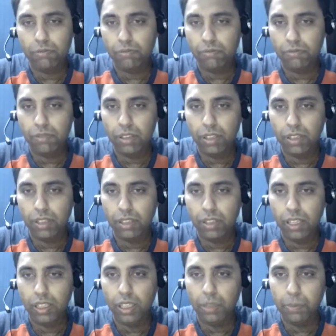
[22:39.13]

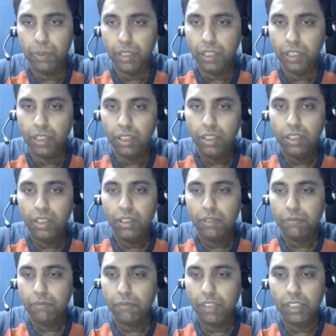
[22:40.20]
NLP?
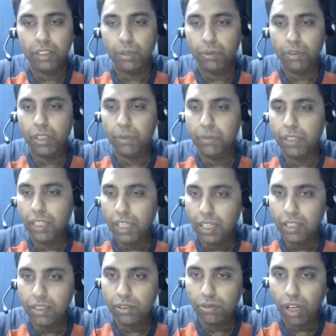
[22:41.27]
Is it about something
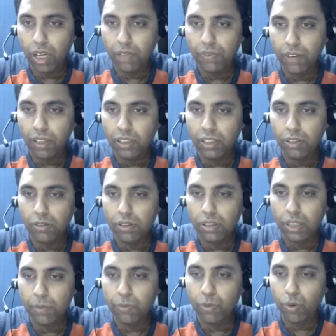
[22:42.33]
else? So I find out
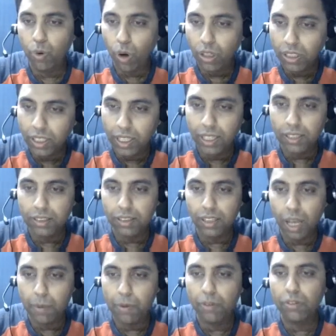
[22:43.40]
some context
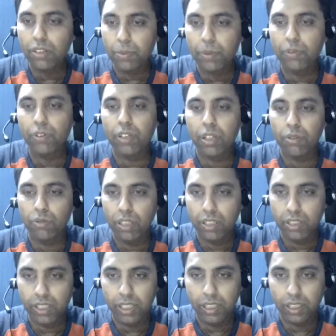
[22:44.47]
about the pivotal word
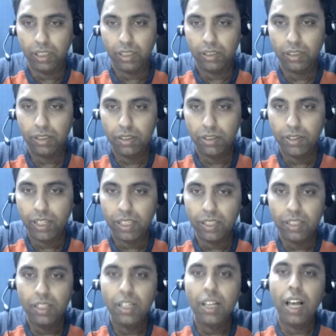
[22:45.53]
training, right?
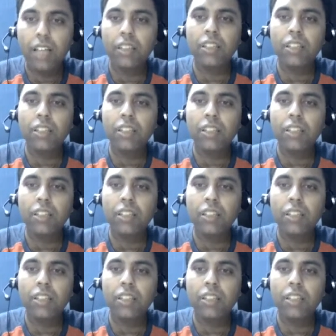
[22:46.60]
And then